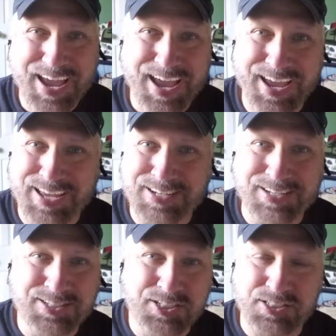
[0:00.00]

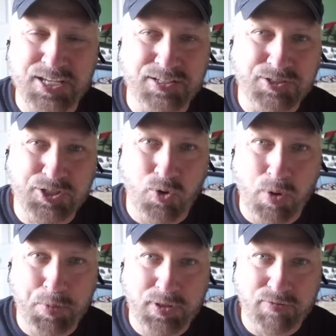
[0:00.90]
It just didn't show
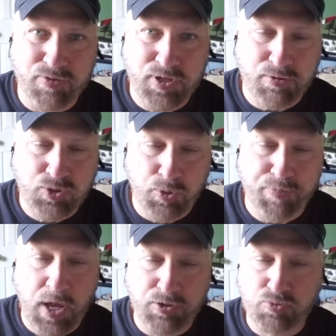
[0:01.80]
up on the video. So
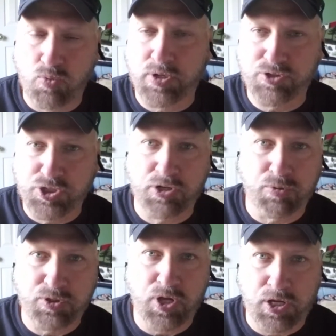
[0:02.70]
I just want to share
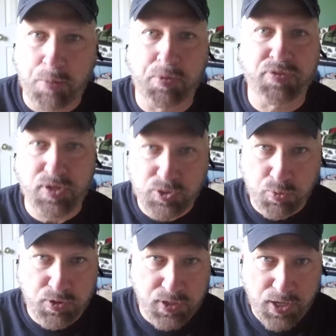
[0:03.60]
with a couple things
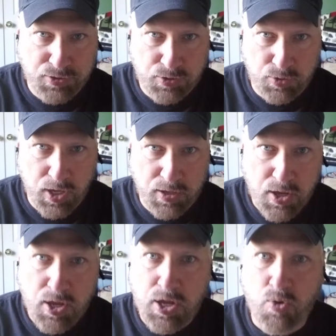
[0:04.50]
with you guys, okay?
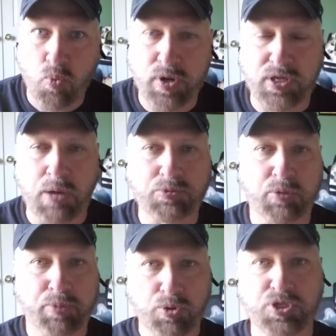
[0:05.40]
When it comes to
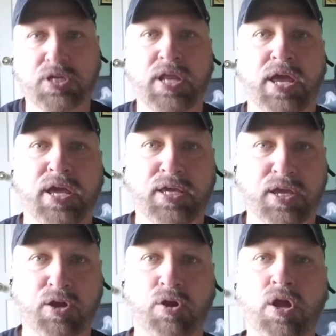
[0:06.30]
poaching an egg
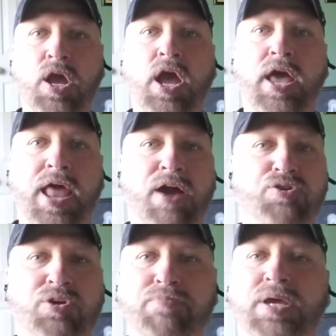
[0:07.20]
here and how you
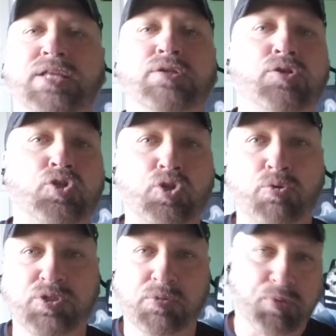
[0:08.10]
can make it so
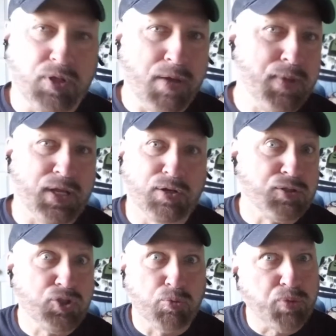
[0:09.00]
simple and make it look
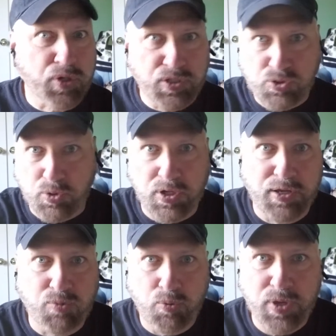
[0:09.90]
so pretty, sort of
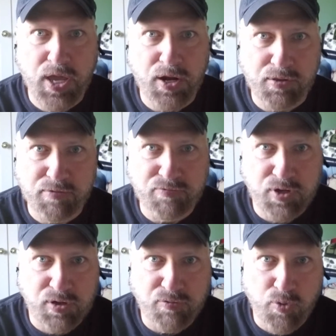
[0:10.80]
like what we had on the
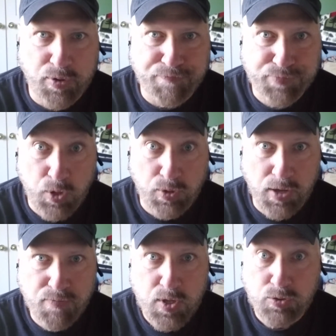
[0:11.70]
video for you, okay?